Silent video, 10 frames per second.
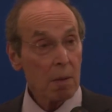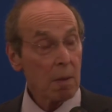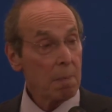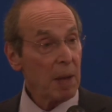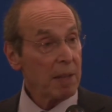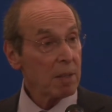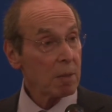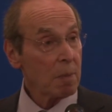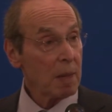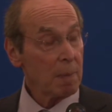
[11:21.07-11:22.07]
The base
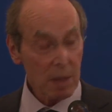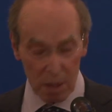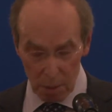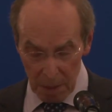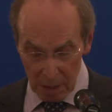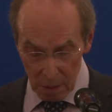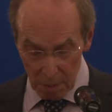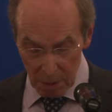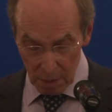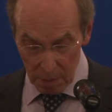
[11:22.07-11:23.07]
may be
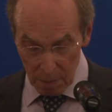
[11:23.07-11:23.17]
dispensable,